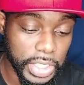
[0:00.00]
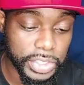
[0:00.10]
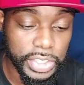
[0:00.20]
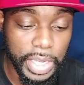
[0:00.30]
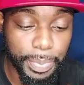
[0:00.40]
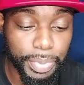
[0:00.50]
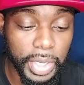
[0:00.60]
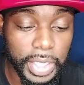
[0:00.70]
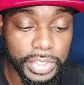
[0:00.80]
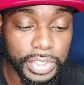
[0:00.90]
That's a
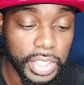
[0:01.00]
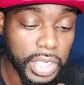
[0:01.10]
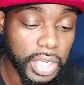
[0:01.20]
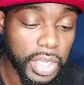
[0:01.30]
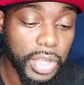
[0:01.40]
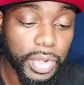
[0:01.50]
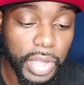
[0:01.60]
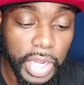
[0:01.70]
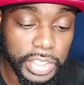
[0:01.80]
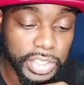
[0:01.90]
plus
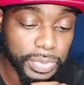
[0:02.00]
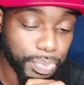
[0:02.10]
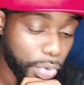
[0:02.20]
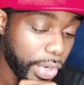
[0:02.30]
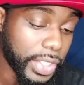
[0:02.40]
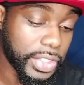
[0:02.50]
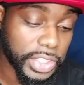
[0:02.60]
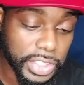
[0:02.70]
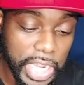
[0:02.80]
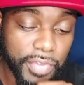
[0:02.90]

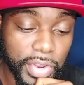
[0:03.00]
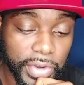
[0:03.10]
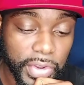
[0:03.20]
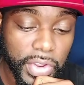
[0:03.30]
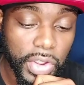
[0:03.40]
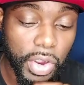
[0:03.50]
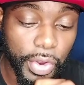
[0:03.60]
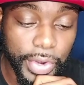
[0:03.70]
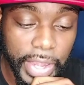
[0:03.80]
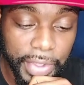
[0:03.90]
0.7
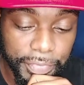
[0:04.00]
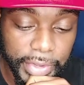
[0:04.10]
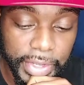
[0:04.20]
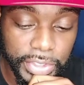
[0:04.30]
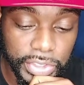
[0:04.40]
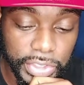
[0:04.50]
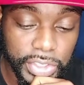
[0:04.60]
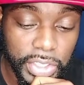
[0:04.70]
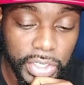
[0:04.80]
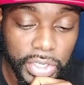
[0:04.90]
on that for
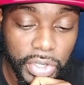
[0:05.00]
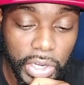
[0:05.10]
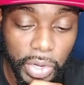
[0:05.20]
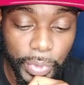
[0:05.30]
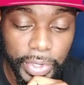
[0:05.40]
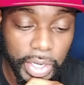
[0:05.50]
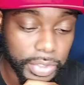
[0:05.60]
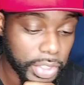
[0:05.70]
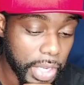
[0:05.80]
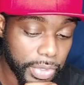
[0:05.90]
inches when it
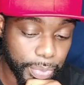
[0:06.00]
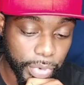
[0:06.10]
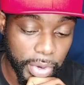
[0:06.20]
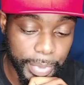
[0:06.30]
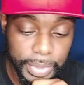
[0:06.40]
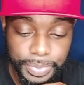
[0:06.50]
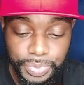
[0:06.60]
comes to that department.